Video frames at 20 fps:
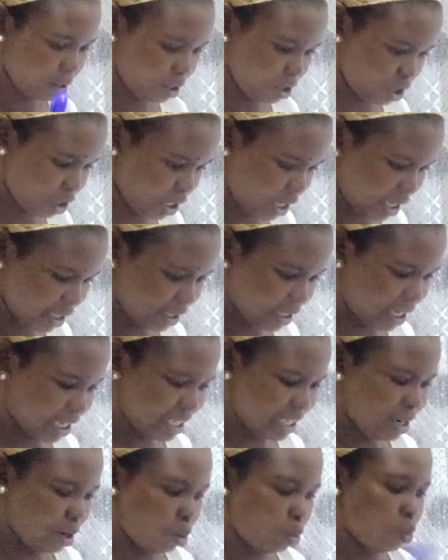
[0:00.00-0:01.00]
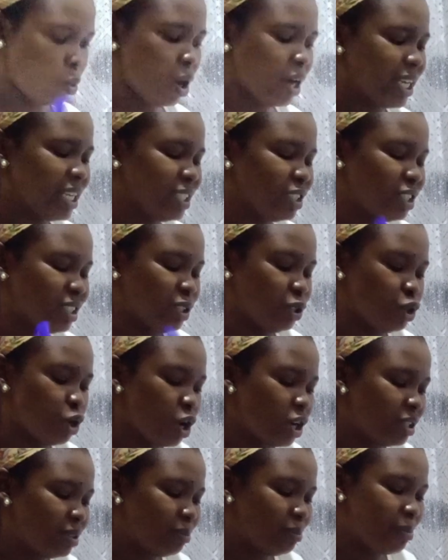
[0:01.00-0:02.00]
Do you understand? Work is
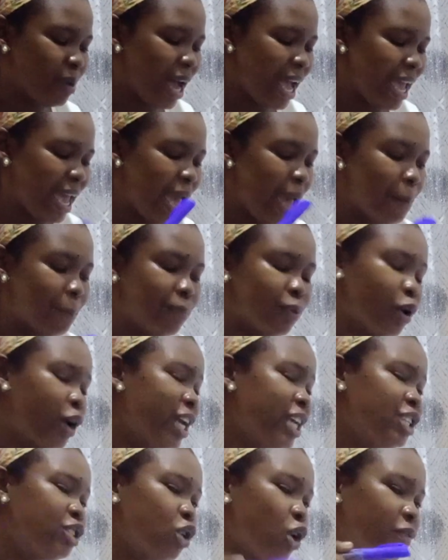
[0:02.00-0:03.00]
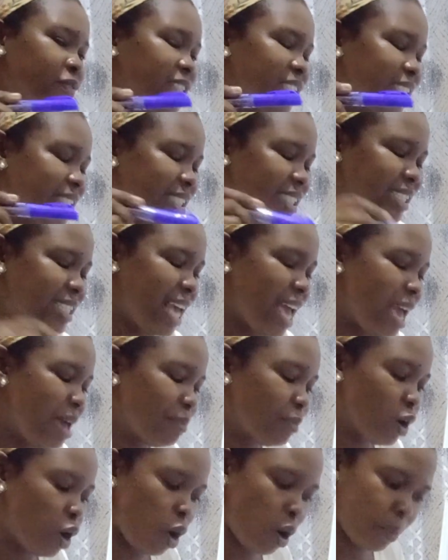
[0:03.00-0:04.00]
done by employees of the
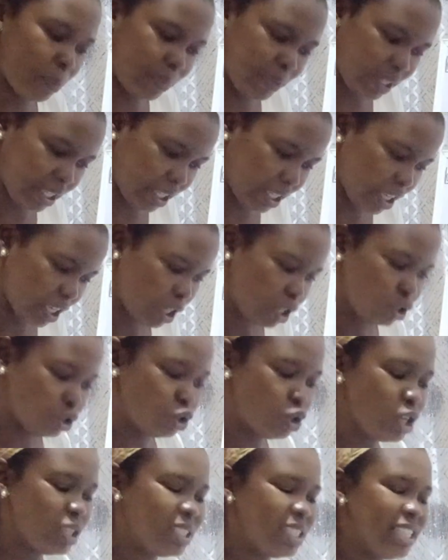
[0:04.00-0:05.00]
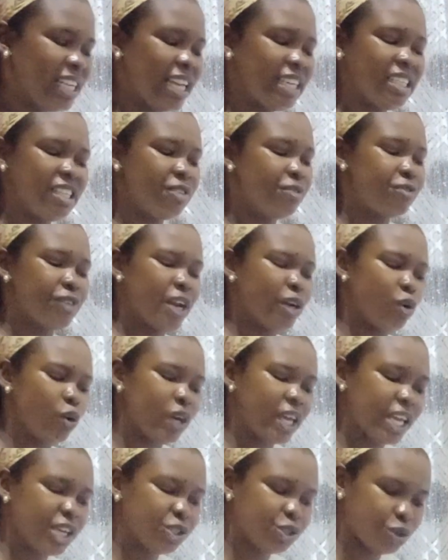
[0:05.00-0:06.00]
same company, just in a different
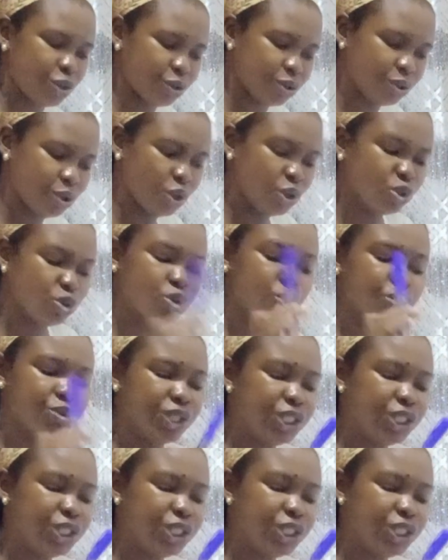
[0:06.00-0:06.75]
location, to